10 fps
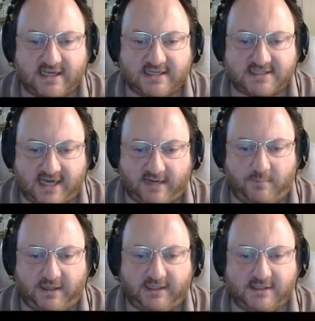said
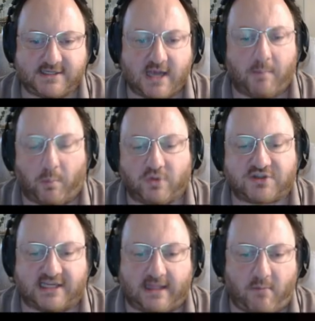minions. But we'll
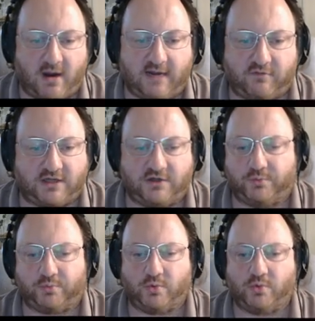see. They might have like new
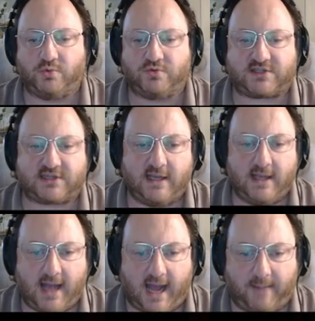rules
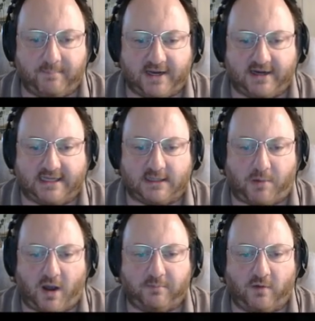that are in the
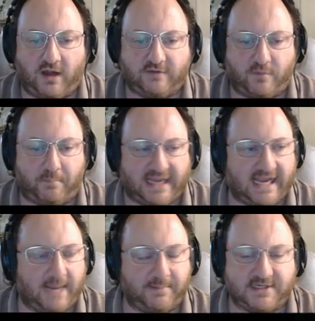pipeline for
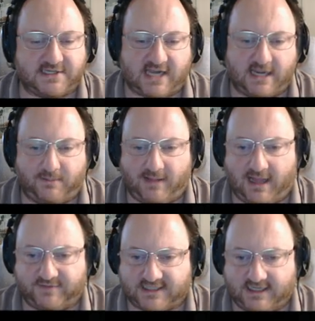being able to disable
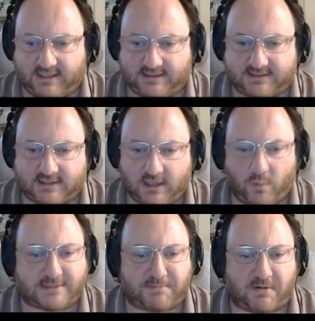avatars.
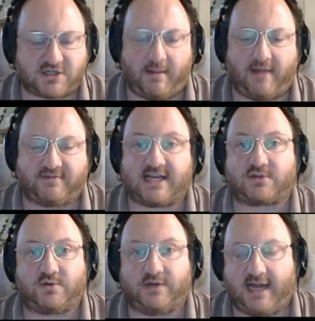Once upon a time,
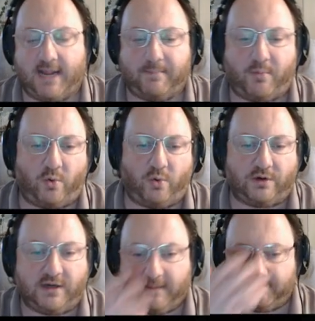avatars couldn't get
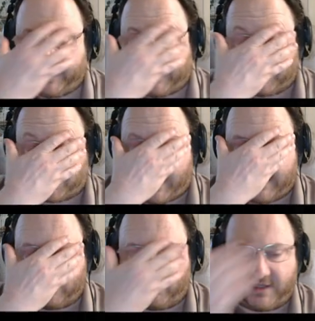airborne. Then come
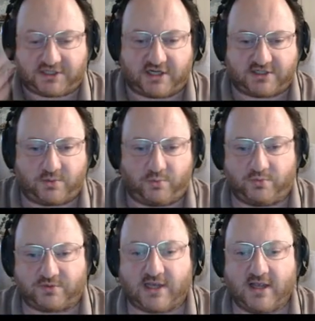Dragon Lord, they changed the
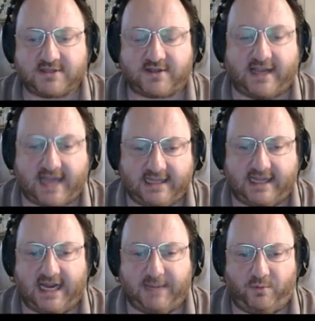rules, so they can
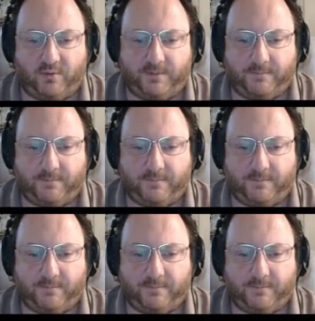get airborne.